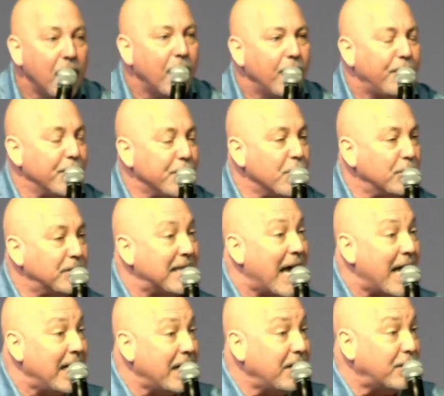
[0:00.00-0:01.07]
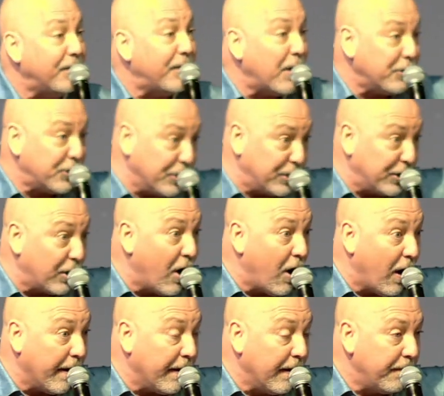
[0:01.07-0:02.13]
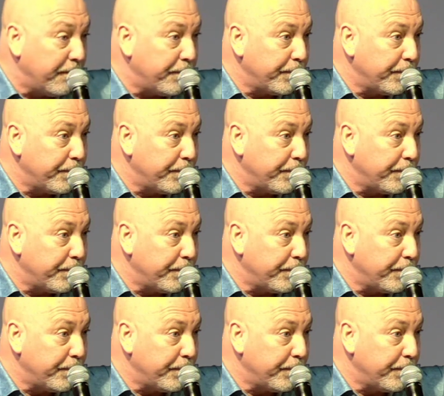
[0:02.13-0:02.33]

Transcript: for your daily devotion to God.